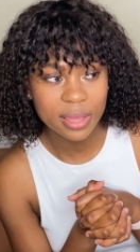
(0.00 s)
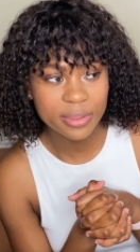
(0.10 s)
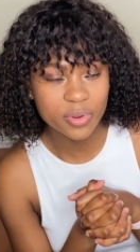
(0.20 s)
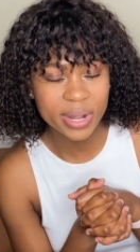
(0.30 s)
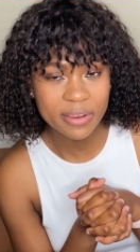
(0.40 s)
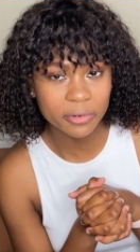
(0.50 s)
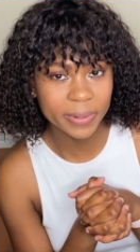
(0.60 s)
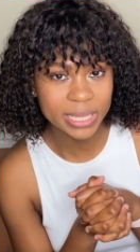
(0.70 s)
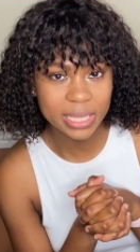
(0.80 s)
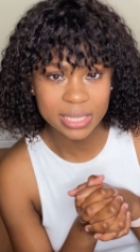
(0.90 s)
not
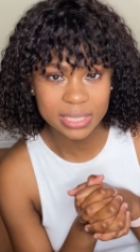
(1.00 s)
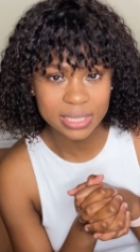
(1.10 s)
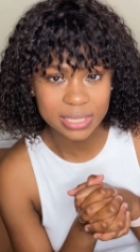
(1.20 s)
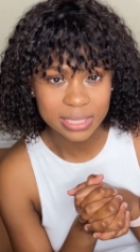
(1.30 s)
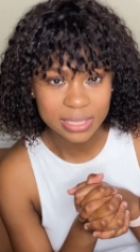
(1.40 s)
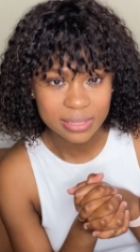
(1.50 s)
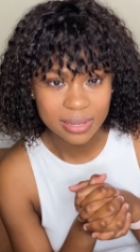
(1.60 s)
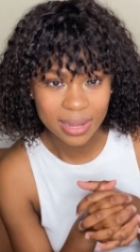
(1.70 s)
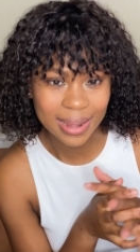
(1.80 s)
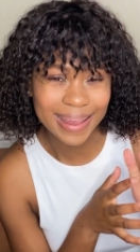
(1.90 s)
everybody is
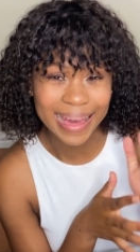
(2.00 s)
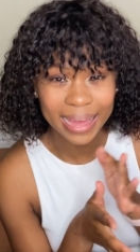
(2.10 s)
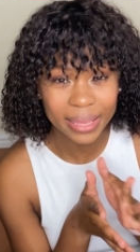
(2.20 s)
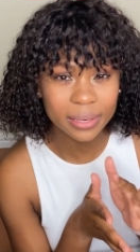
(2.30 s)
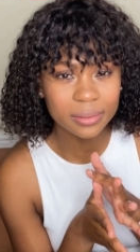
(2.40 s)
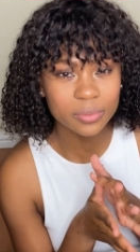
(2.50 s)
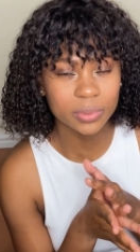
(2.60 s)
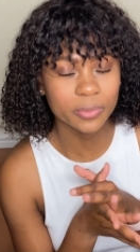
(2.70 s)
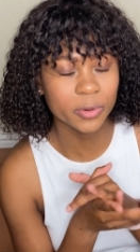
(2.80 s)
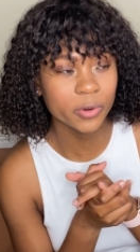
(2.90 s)
aligned
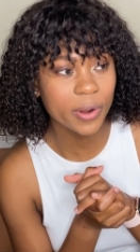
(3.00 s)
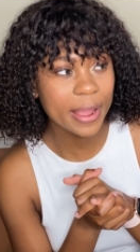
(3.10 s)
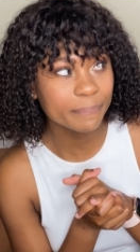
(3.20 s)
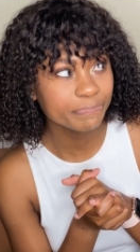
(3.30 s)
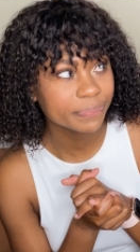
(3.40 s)
with the program.